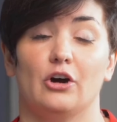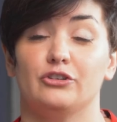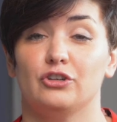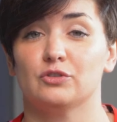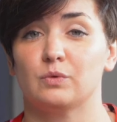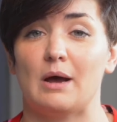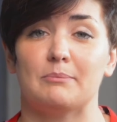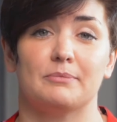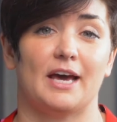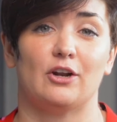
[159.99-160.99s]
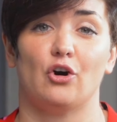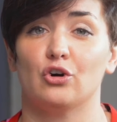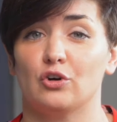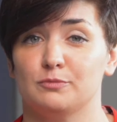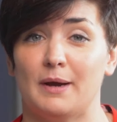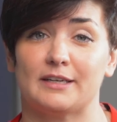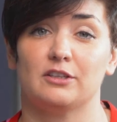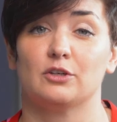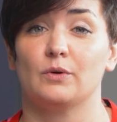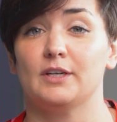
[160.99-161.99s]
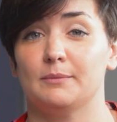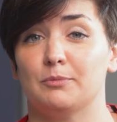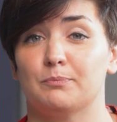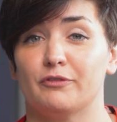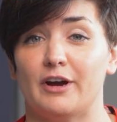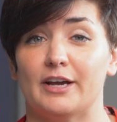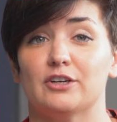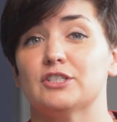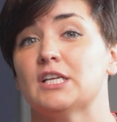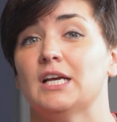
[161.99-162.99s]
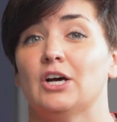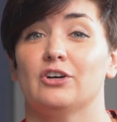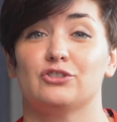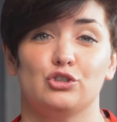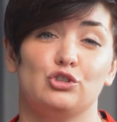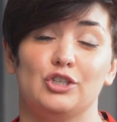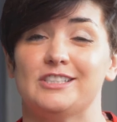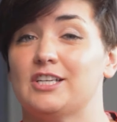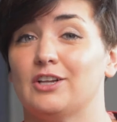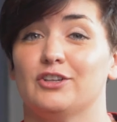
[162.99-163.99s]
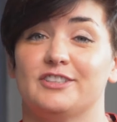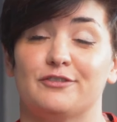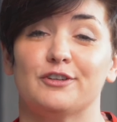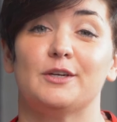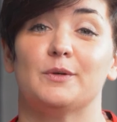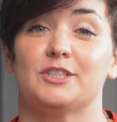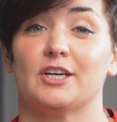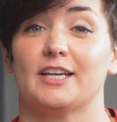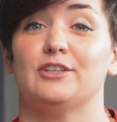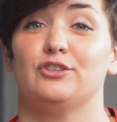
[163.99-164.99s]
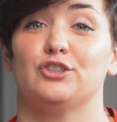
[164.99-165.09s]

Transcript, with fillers: On Uniswap, that all goes back to liquidity providers on sushi, it's done a little differently, which I'll get into